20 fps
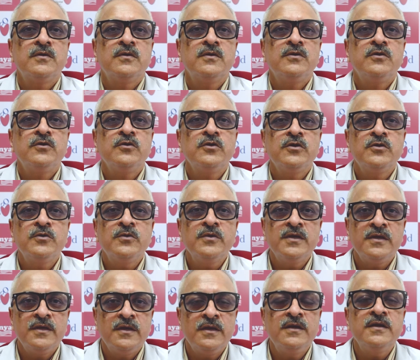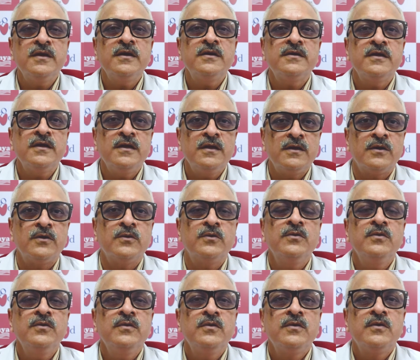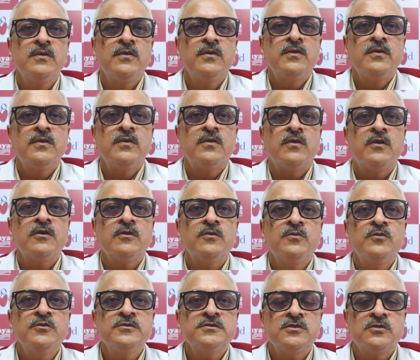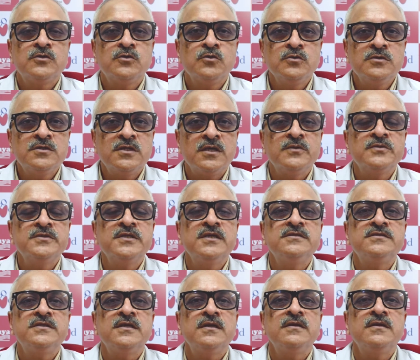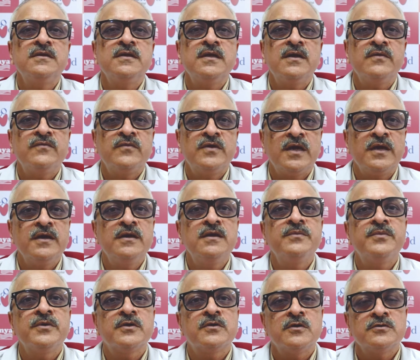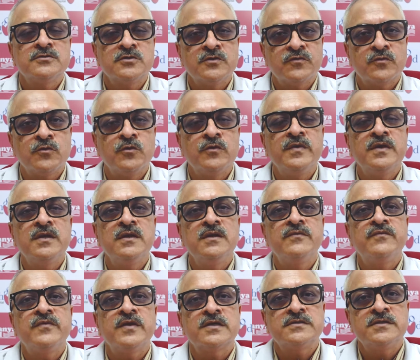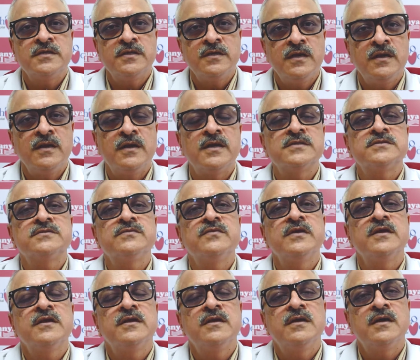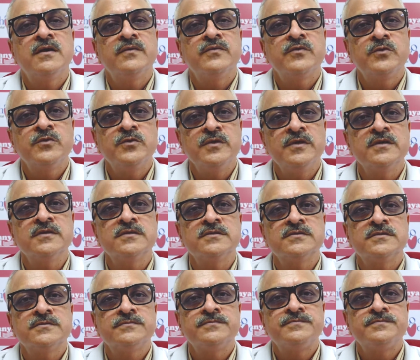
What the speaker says: Do you know in India till now, almost 2,000 children have died because of COVID infection in last 1.5 to 2 years.